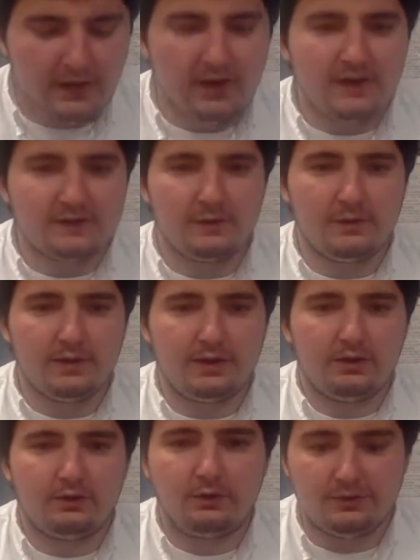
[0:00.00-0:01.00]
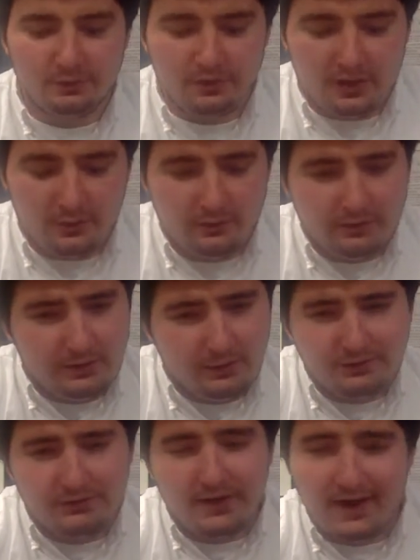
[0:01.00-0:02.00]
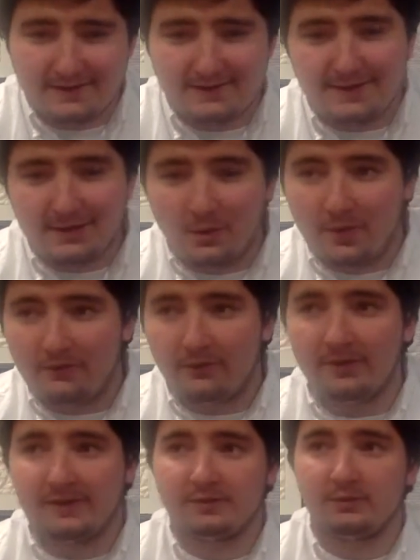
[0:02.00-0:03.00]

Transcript: So in conclusion, what I really want you guys to take away from this,